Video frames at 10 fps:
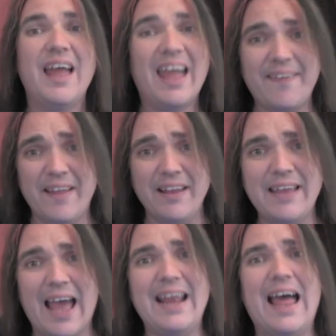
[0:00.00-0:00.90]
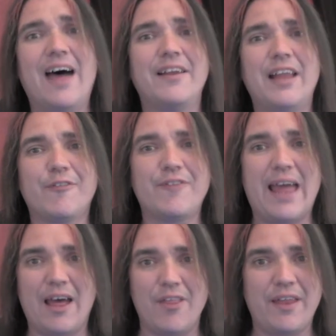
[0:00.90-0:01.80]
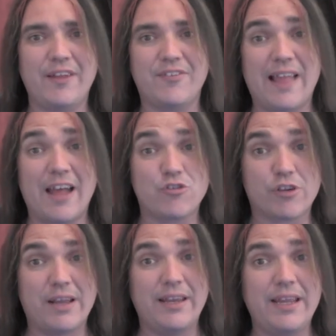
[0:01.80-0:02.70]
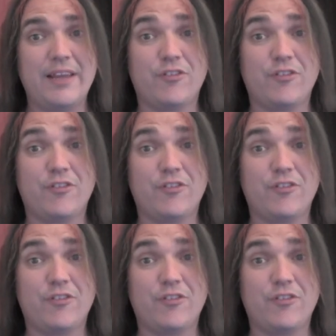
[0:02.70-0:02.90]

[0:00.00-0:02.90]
and then died out enough now that it's not trendy,